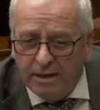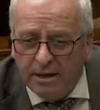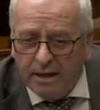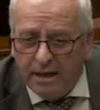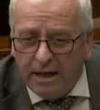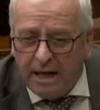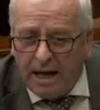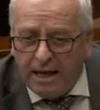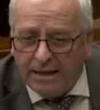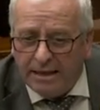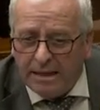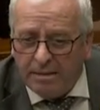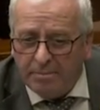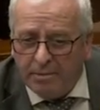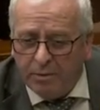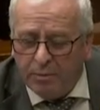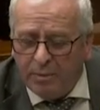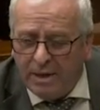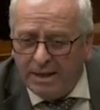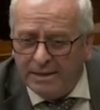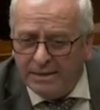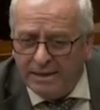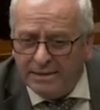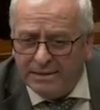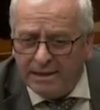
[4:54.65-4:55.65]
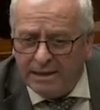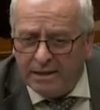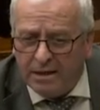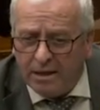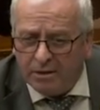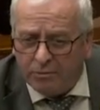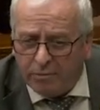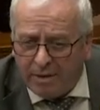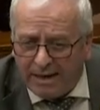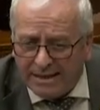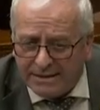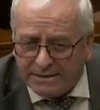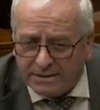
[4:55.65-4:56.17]
And they'll be waiting in the long
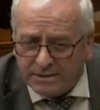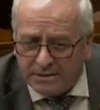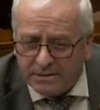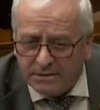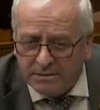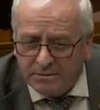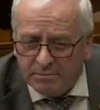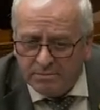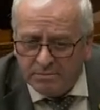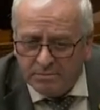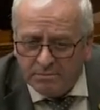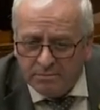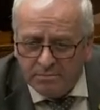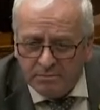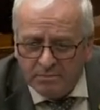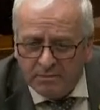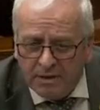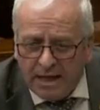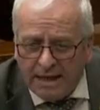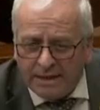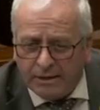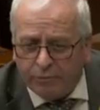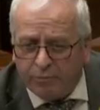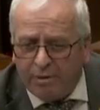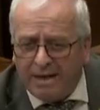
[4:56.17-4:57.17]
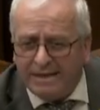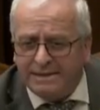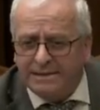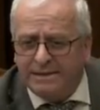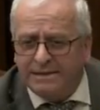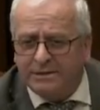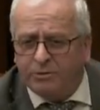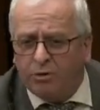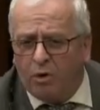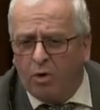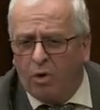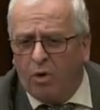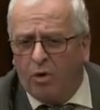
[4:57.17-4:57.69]
grass. And the grass is
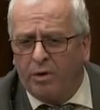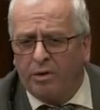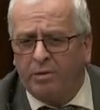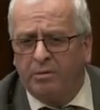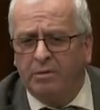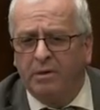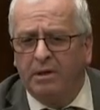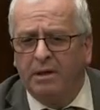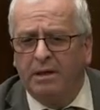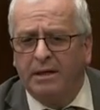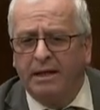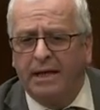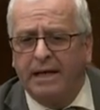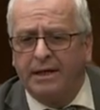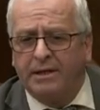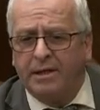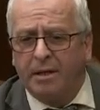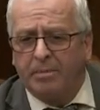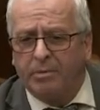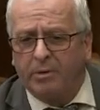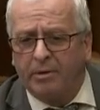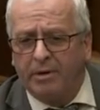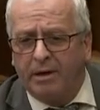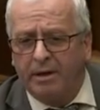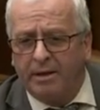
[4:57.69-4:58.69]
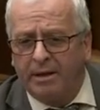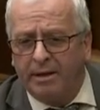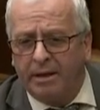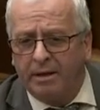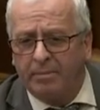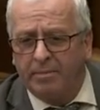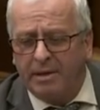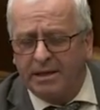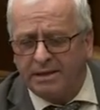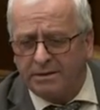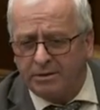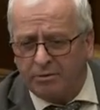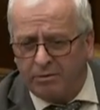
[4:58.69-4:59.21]
grown in Tipperary,
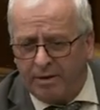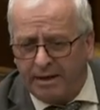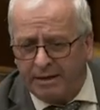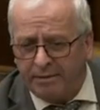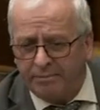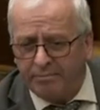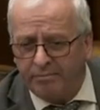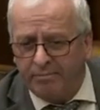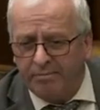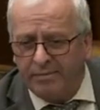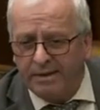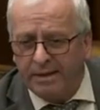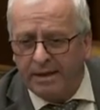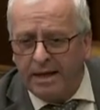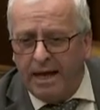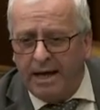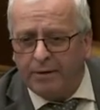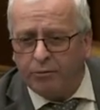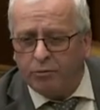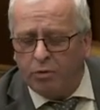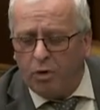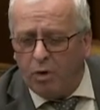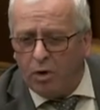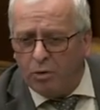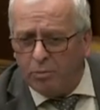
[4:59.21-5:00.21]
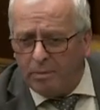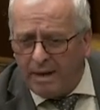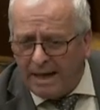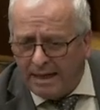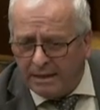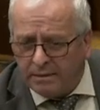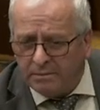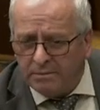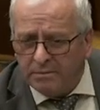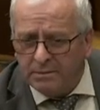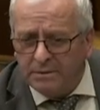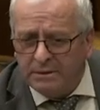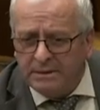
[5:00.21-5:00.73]
Minister Ryan. and grown well.
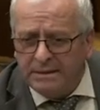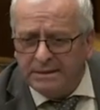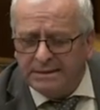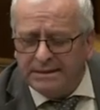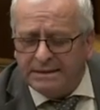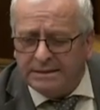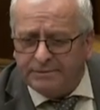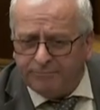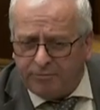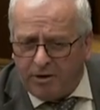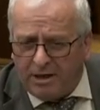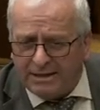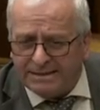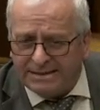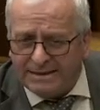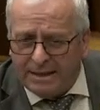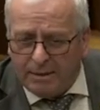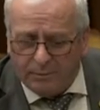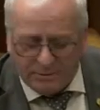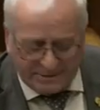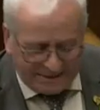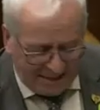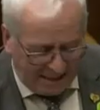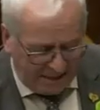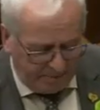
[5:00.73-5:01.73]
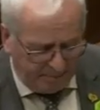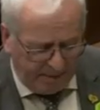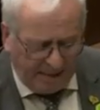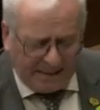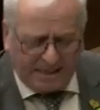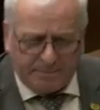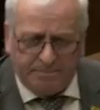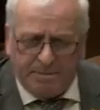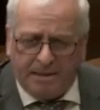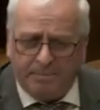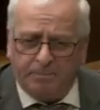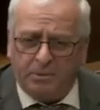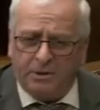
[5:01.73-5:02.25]
This frost now will set it back a
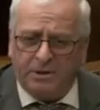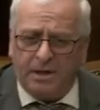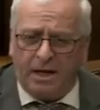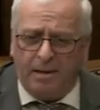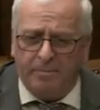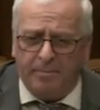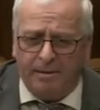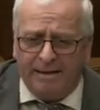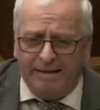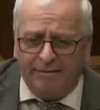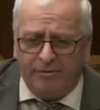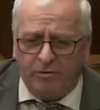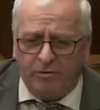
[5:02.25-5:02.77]
bit, but I believe it'll